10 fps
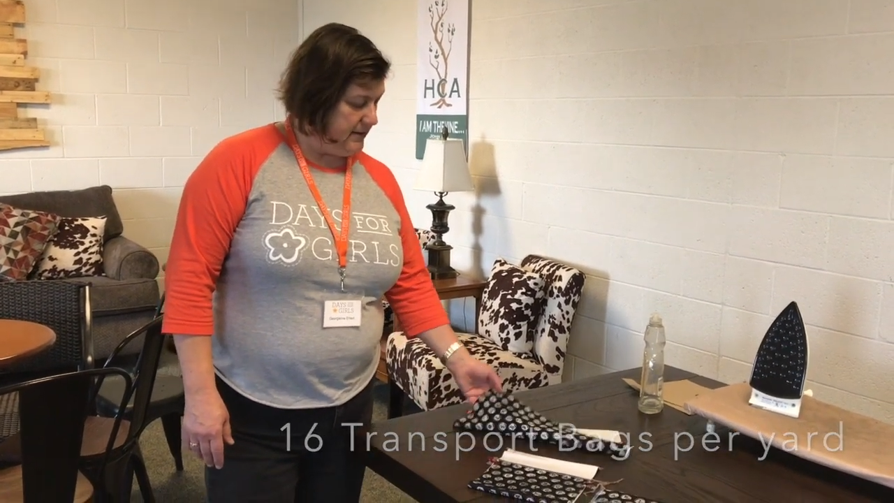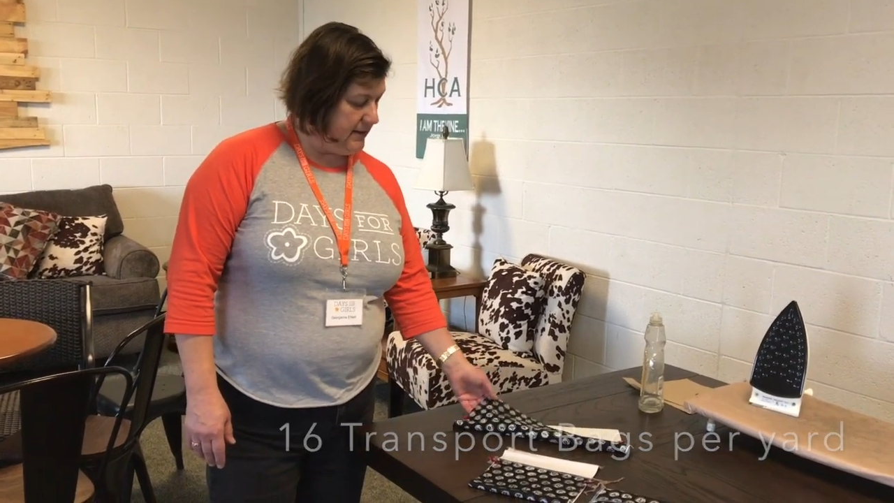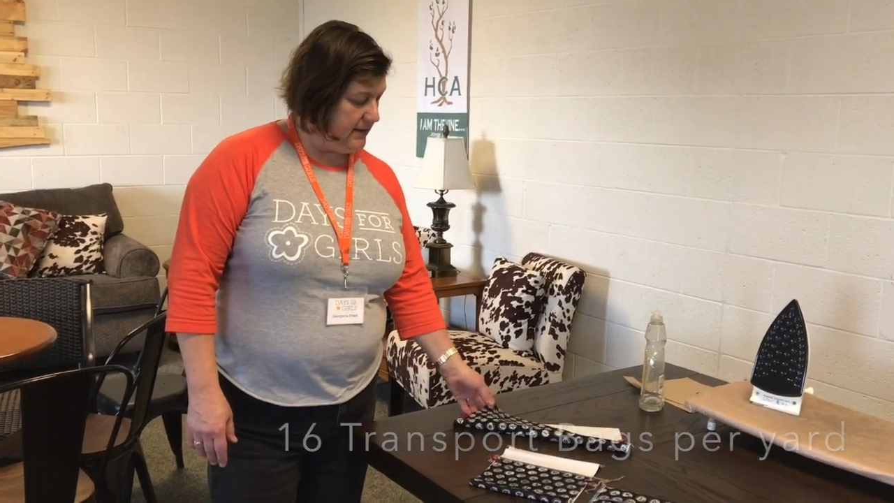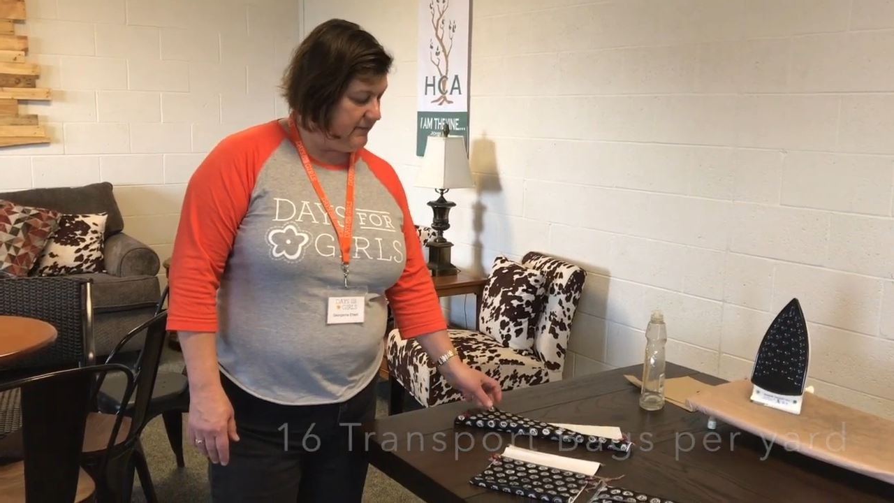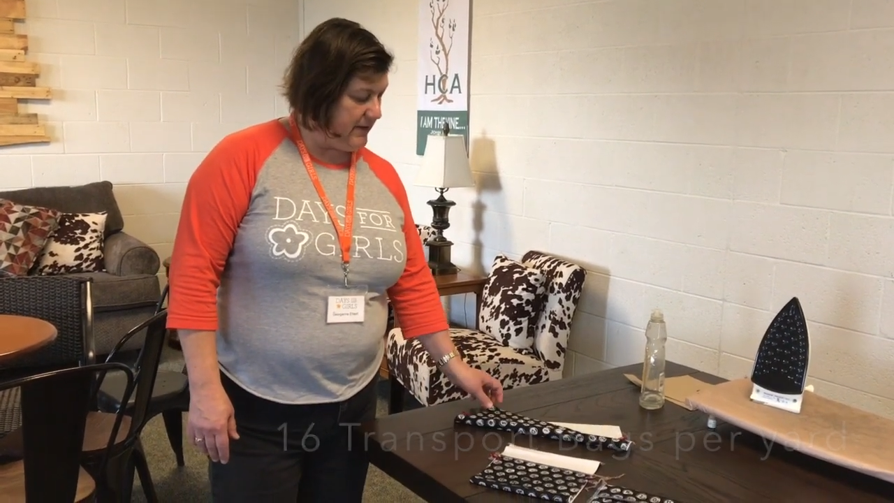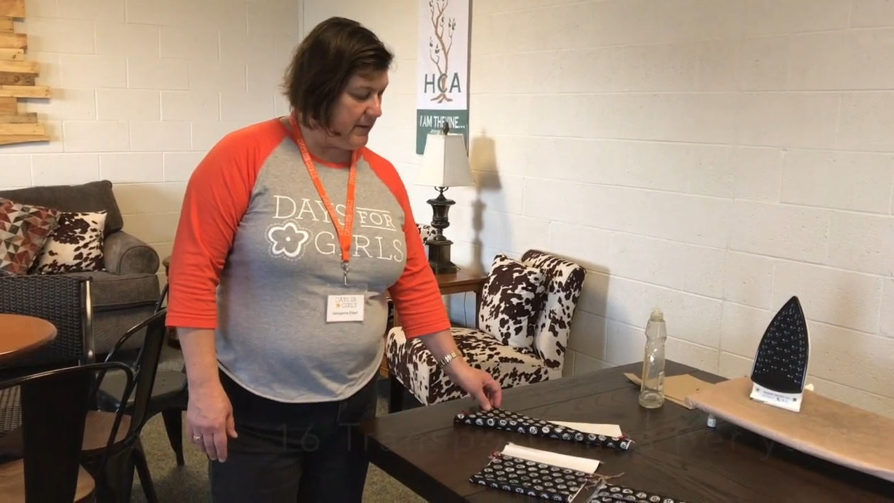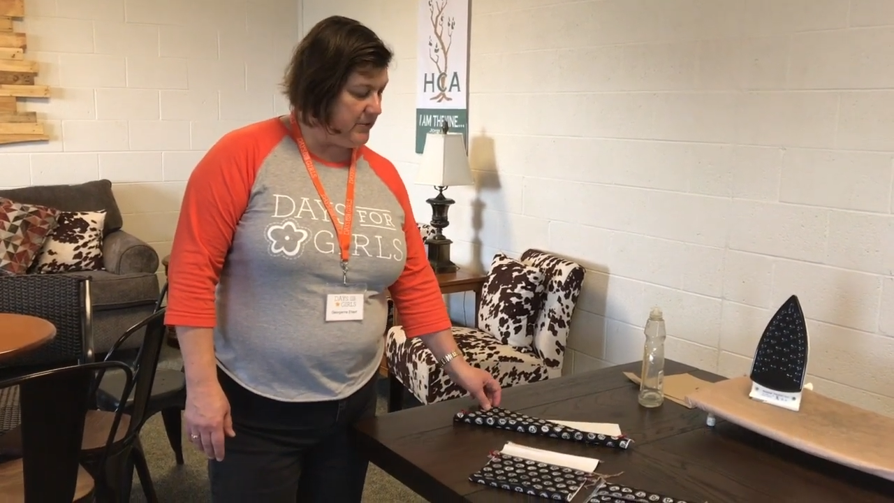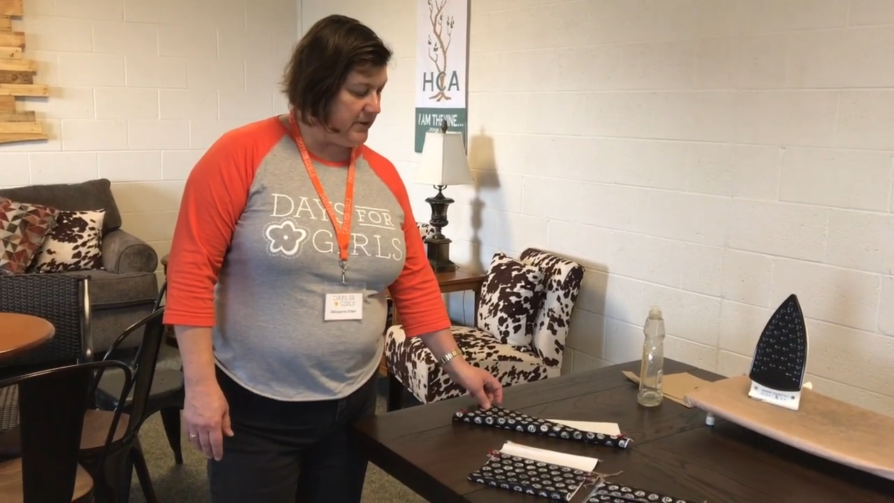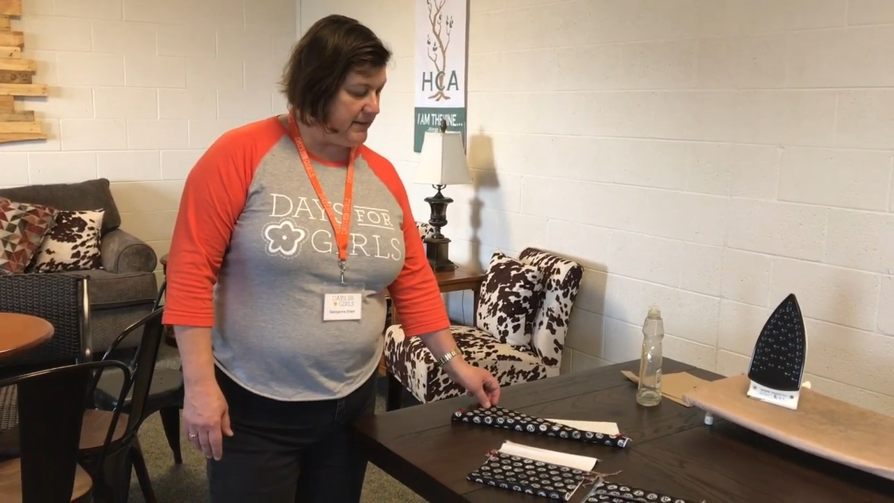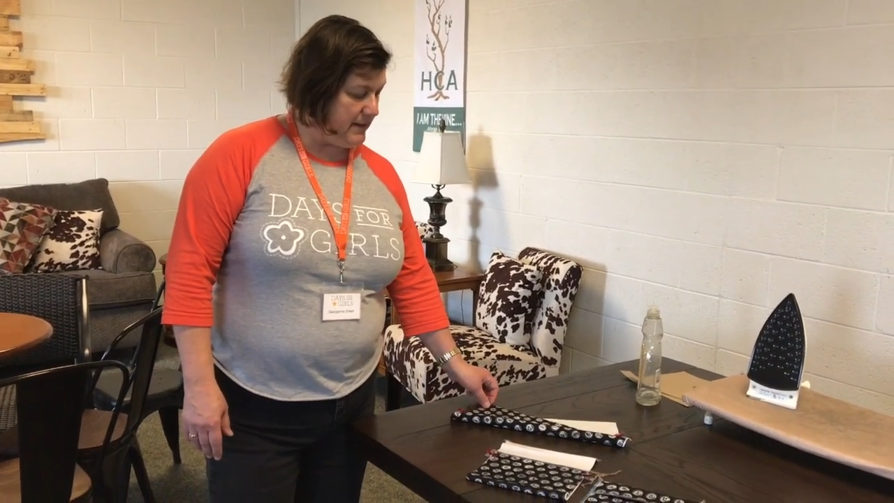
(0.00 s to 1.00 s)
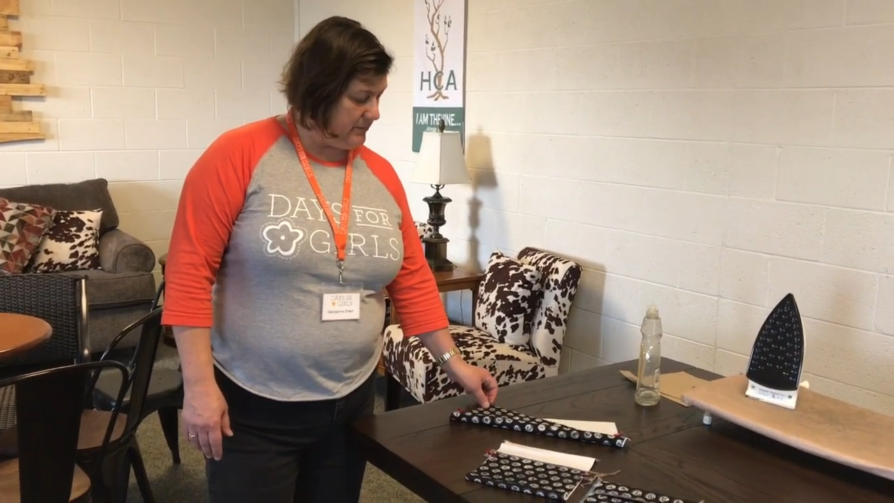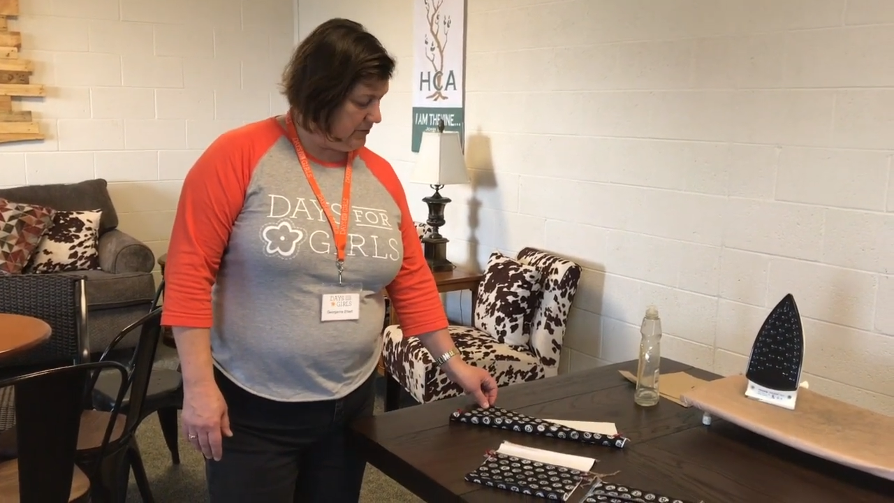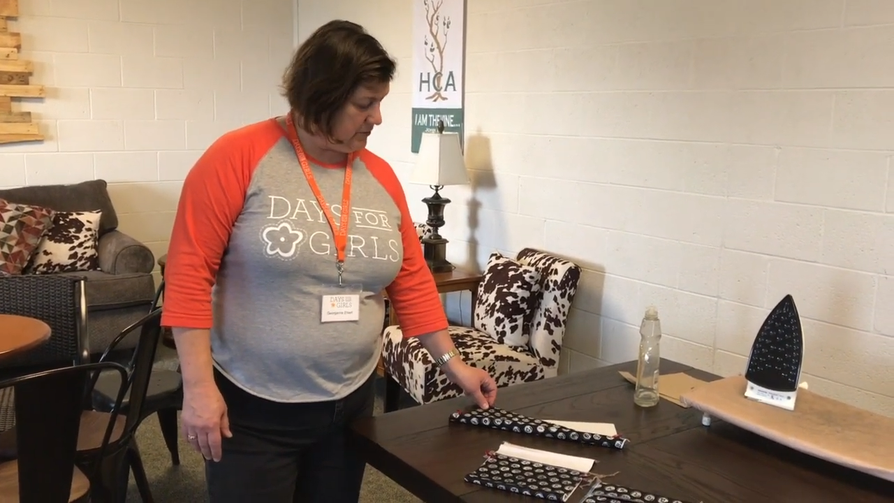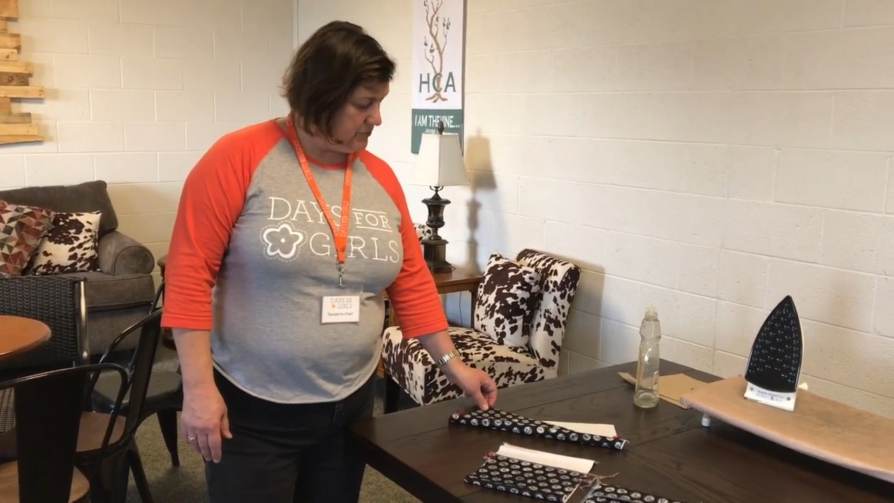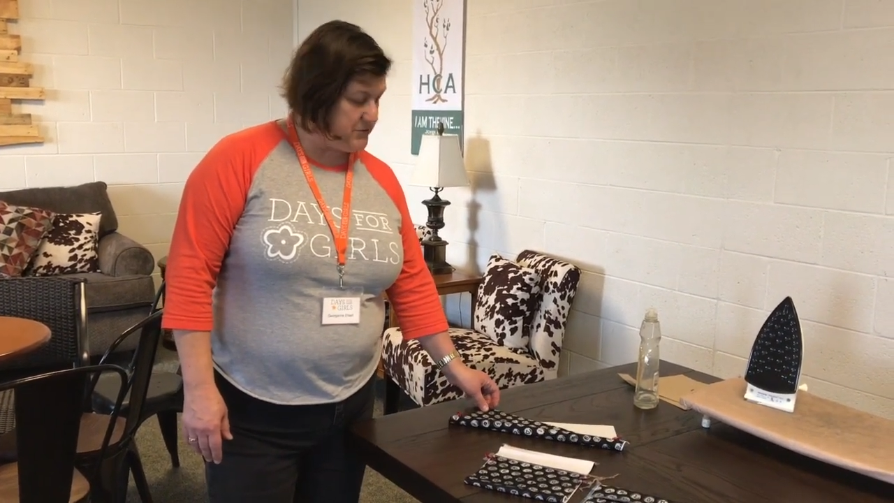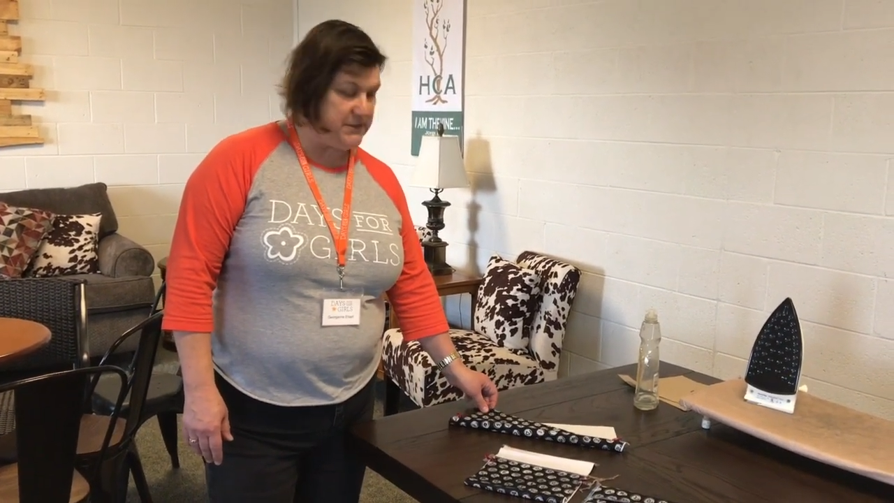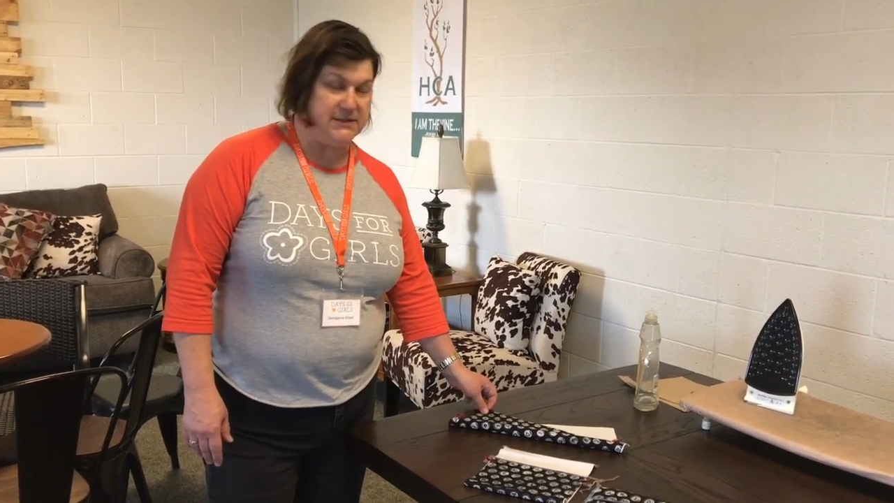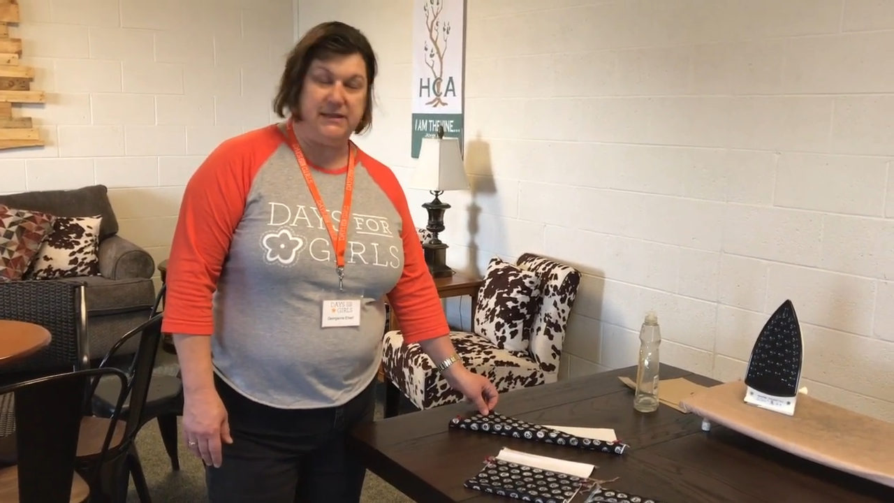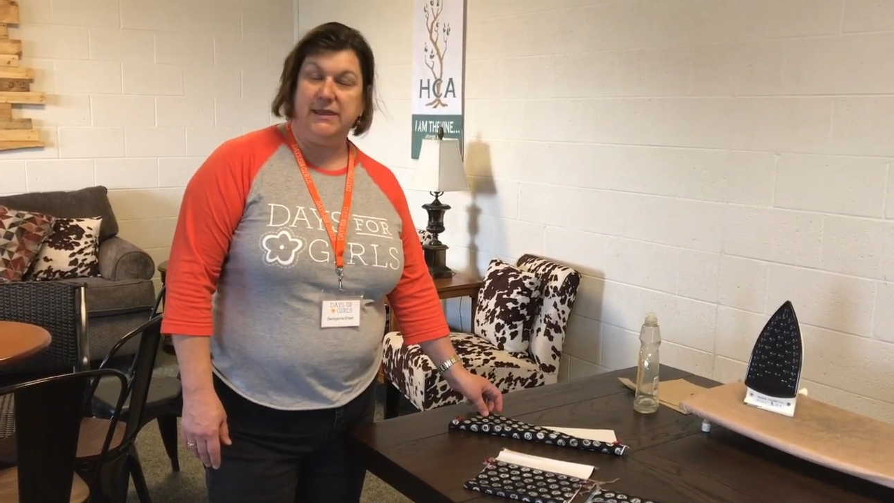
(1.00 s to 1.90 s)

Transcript: The fabric that we use is a